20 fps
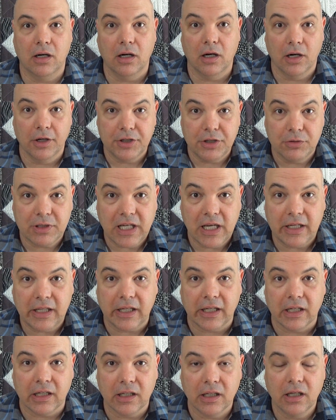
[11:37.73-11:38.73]
Are you
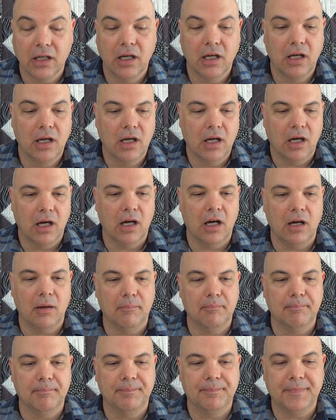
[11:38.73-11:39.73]
kidding?
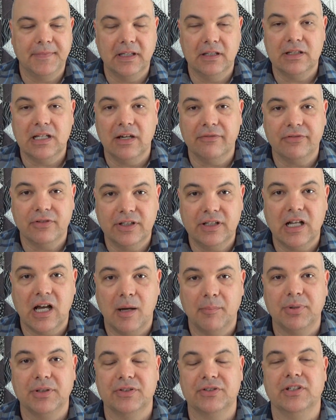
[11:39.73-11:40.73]
Definitely
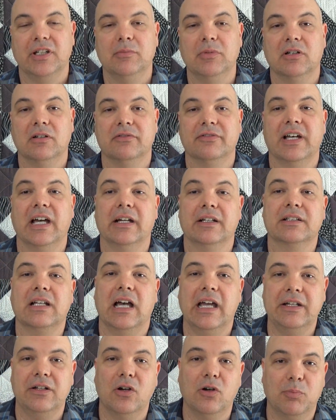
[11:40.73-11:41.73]
not placebo effect.
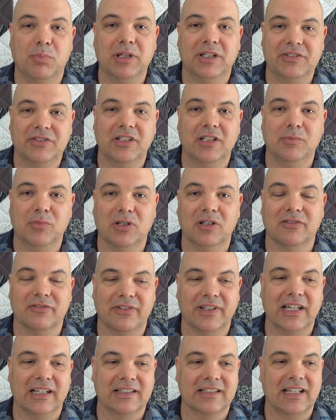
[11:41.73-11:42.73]
I know placebo
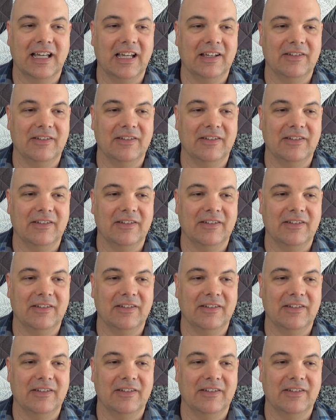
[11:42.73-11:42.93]
effect.